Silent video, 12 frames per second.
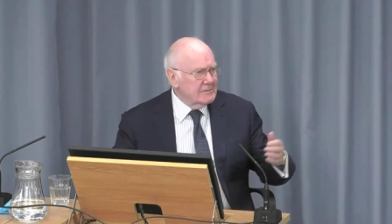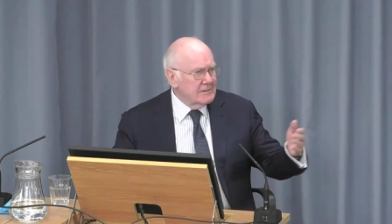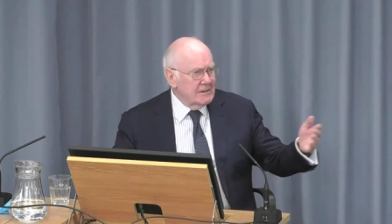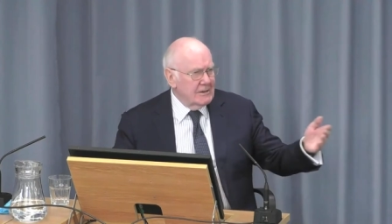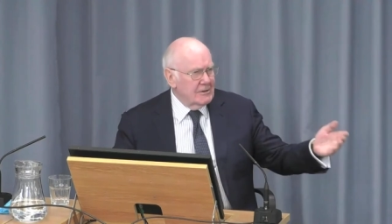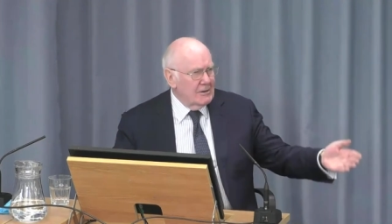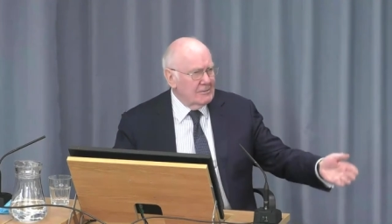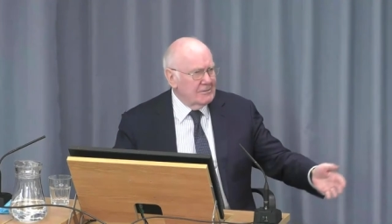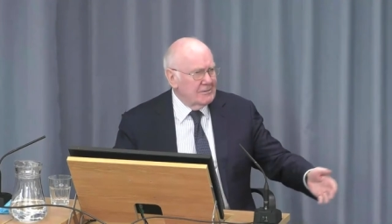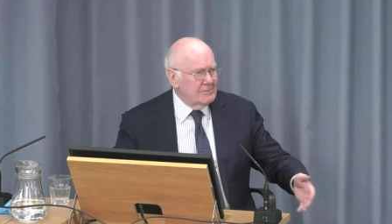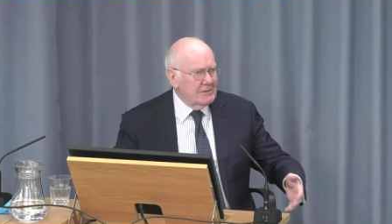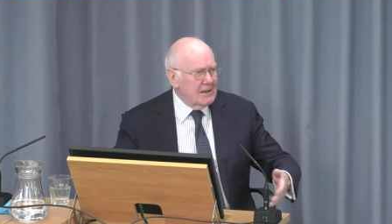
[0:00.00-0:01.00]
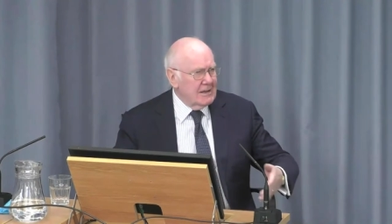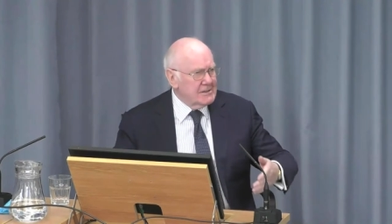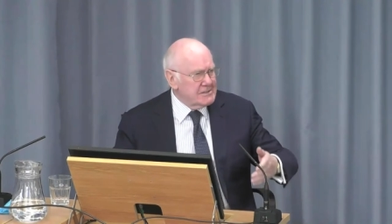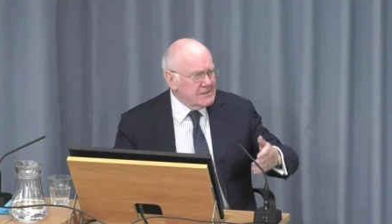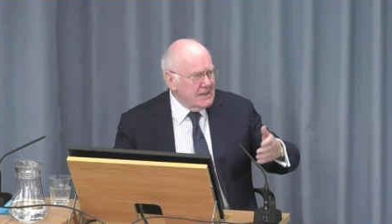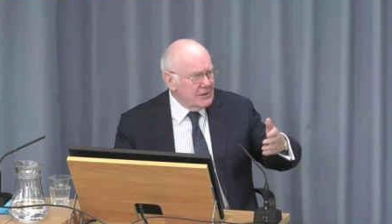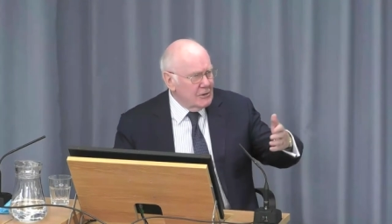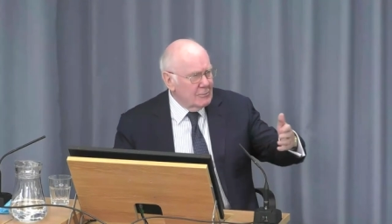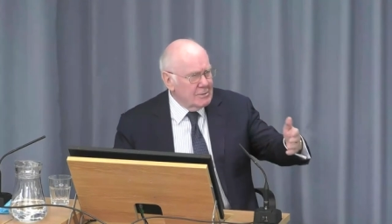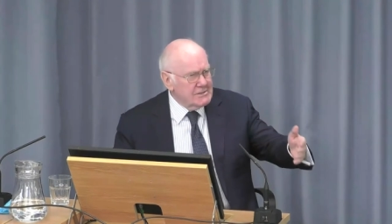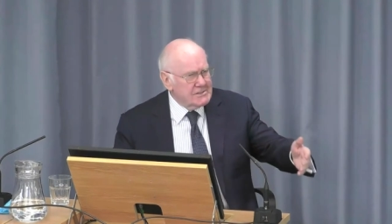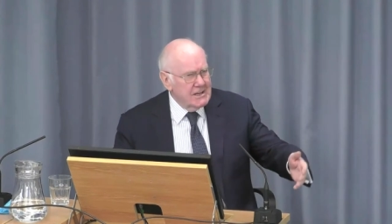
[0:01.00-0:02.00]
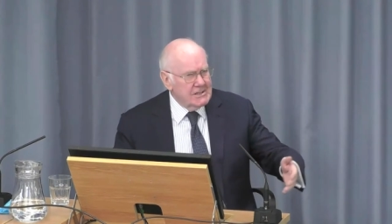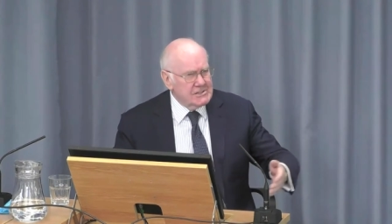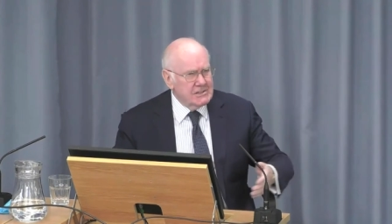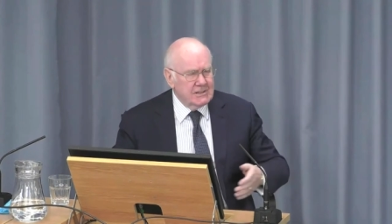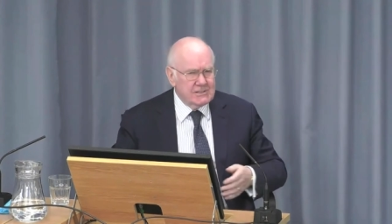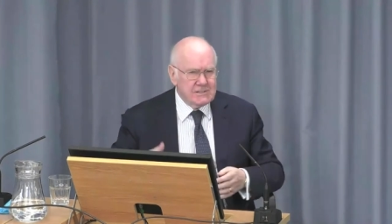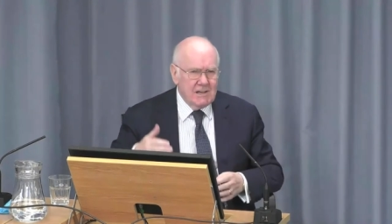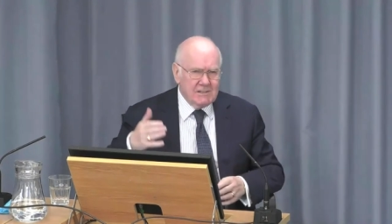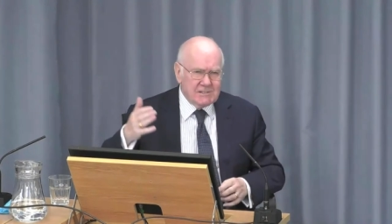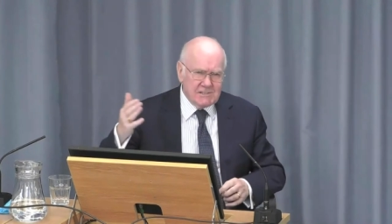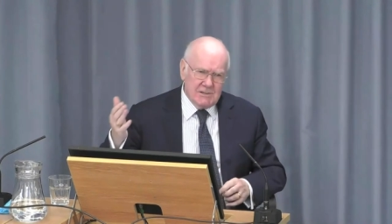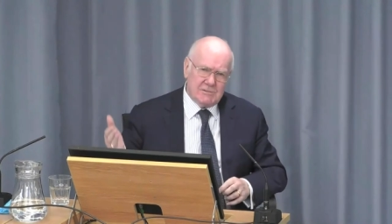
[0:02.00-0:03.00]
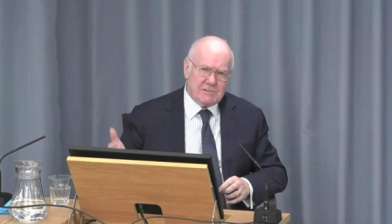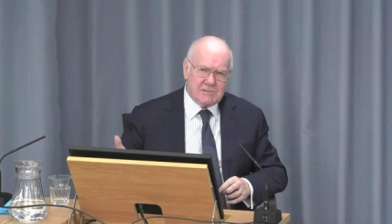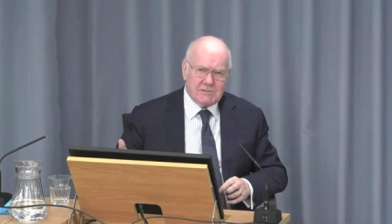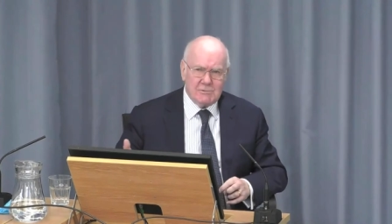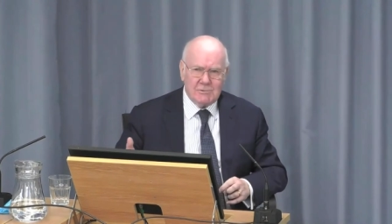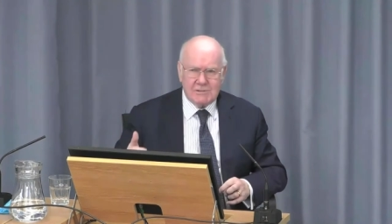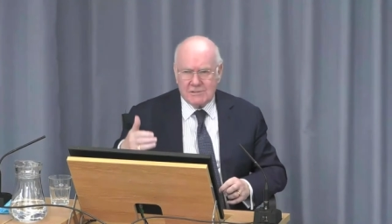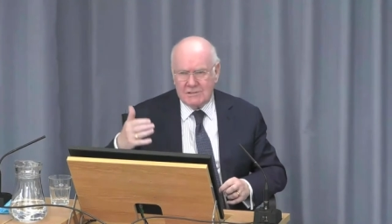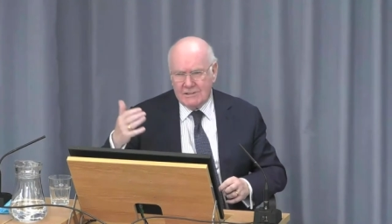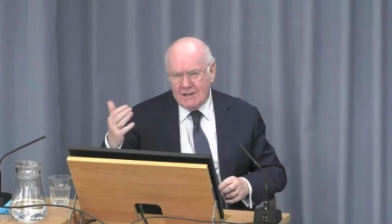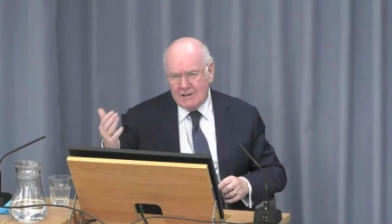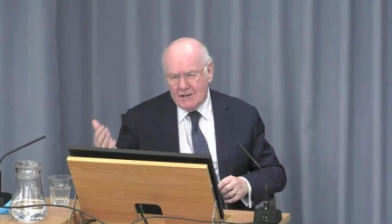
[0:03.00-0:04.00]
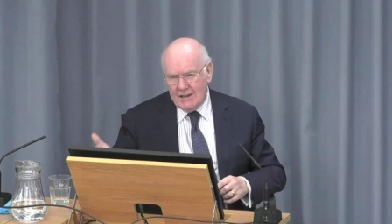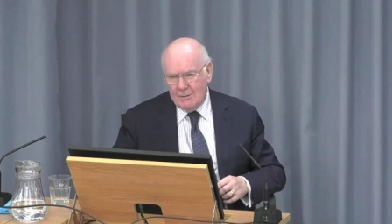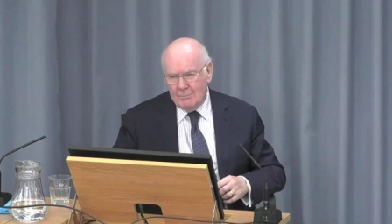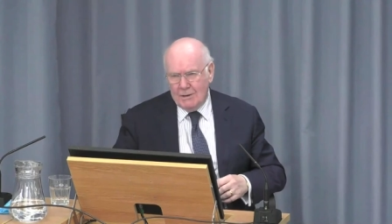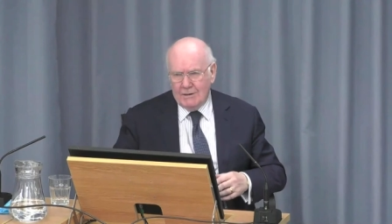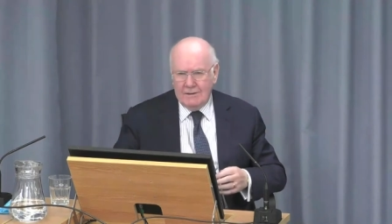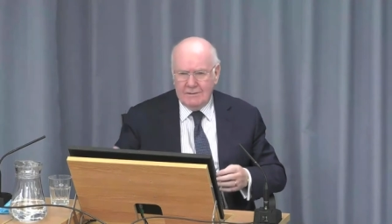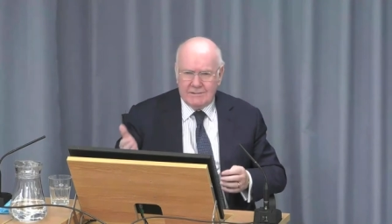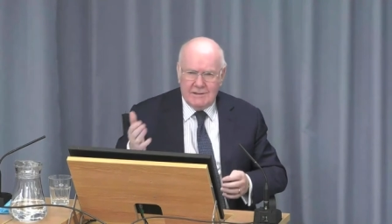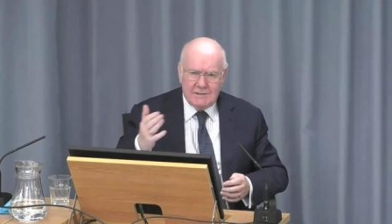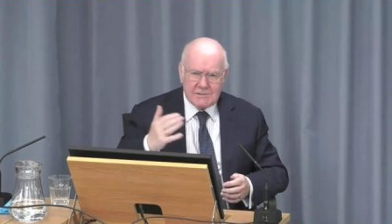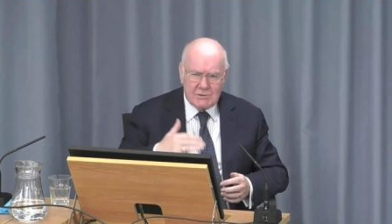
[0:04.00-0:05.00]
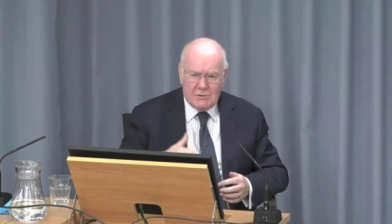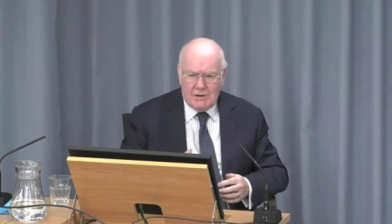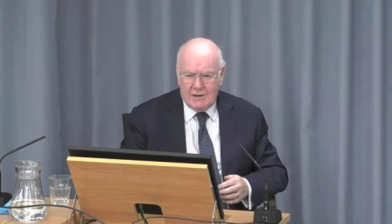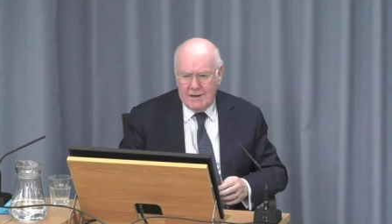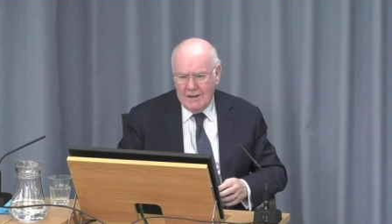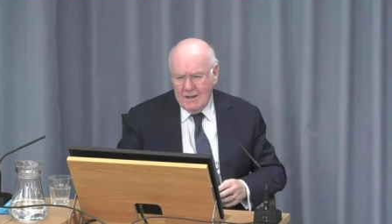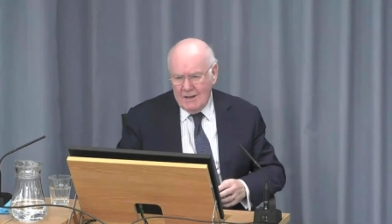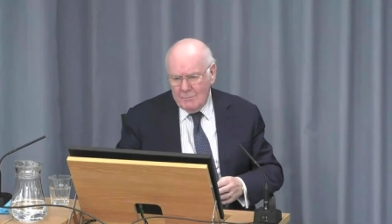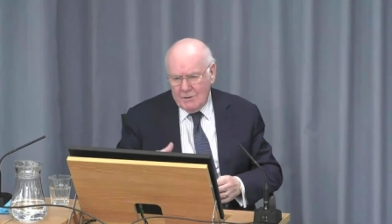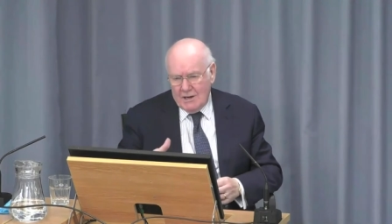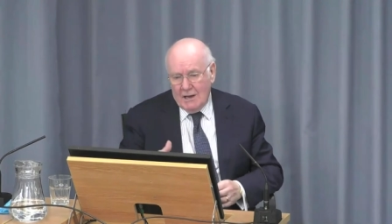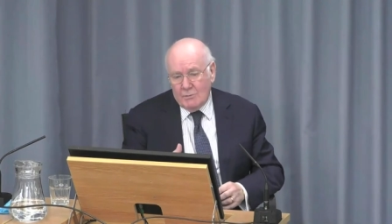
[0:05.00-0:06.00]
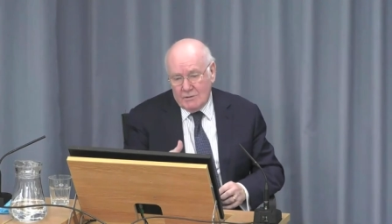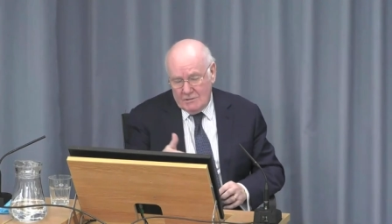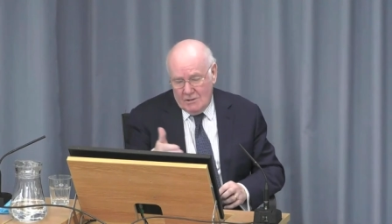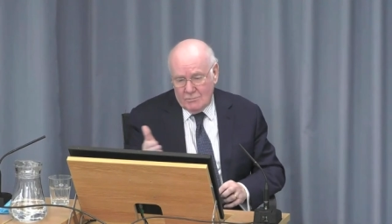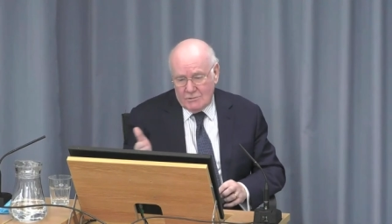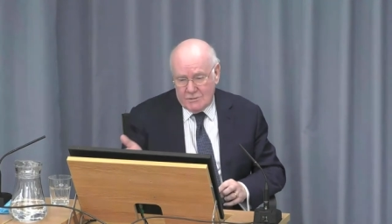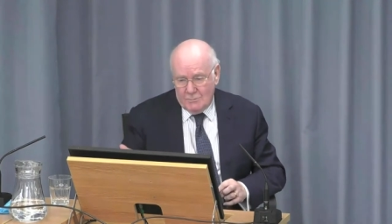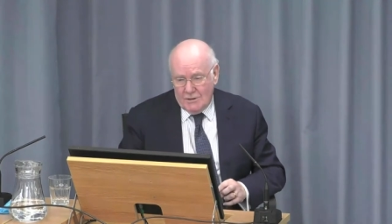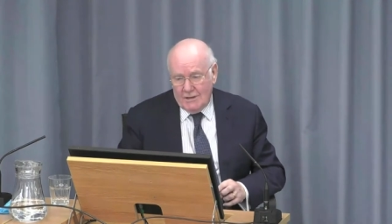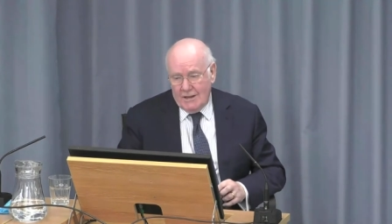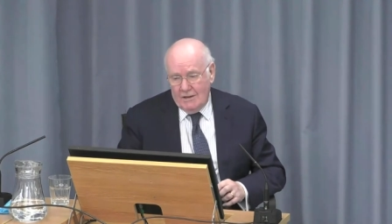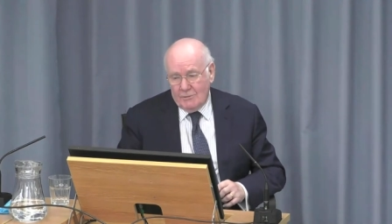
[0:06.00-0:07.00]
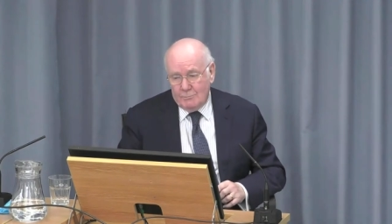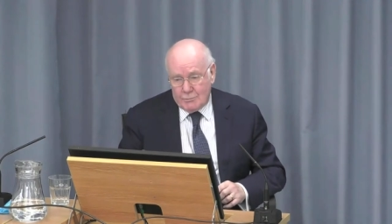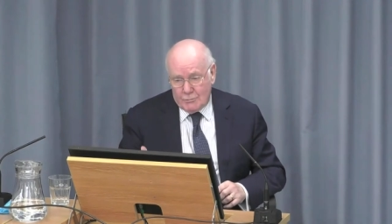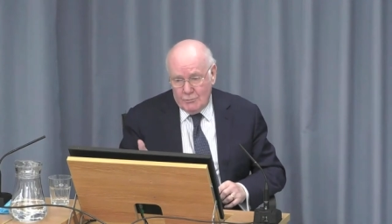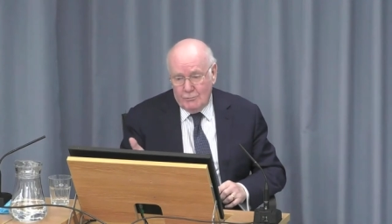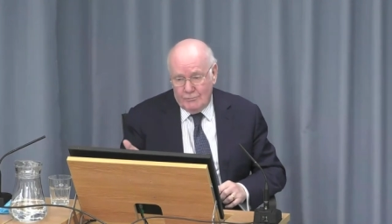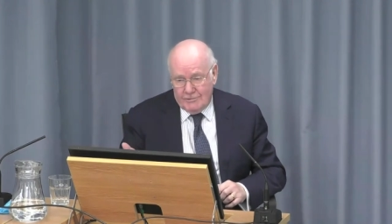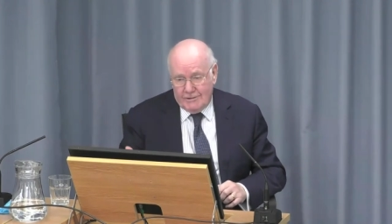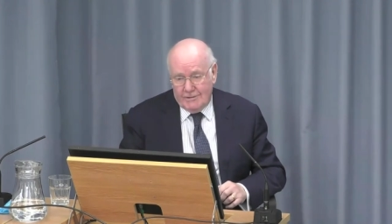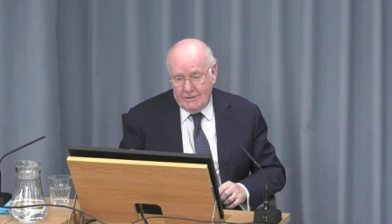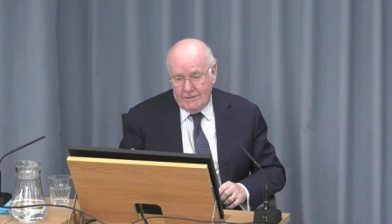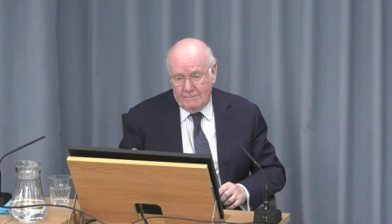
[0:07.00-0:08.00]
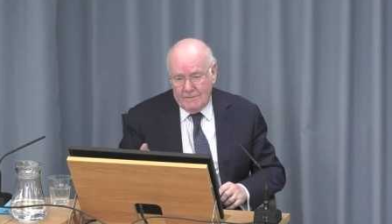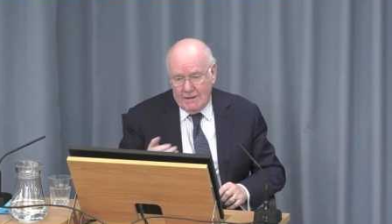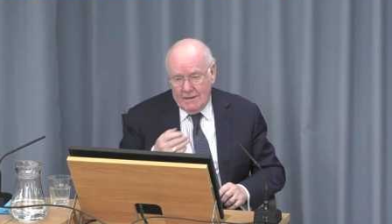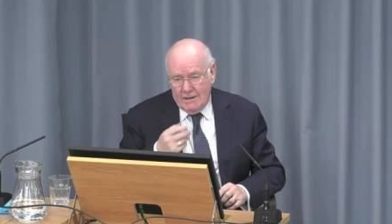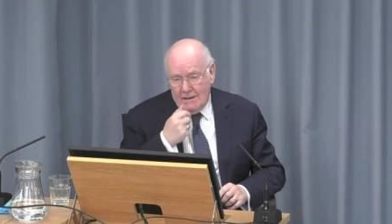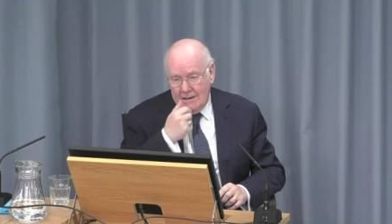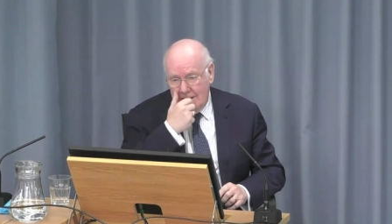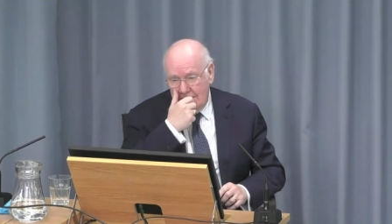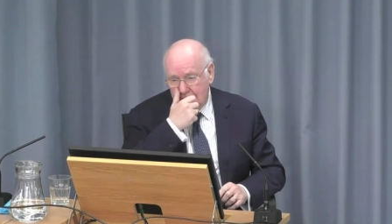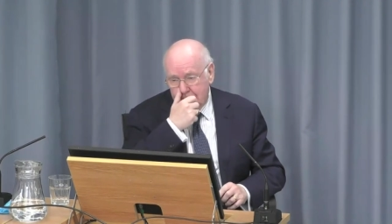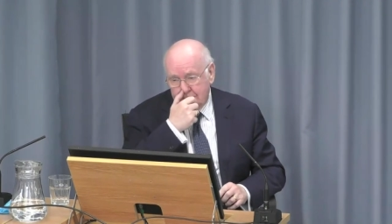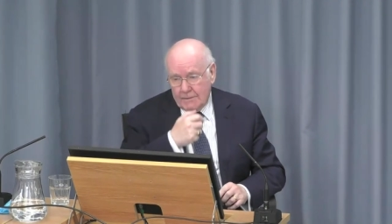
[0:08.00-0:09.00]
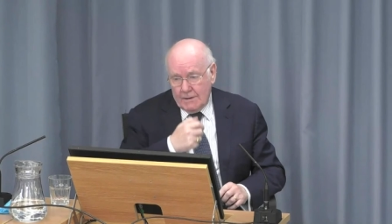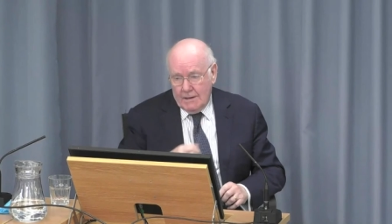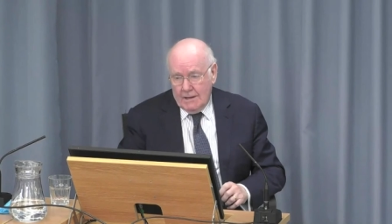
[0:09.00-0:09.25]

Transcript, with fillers: You know, you can't say compensation because that sounds as though there's a legal liability and so on. But I would ultimately have approved it. Um,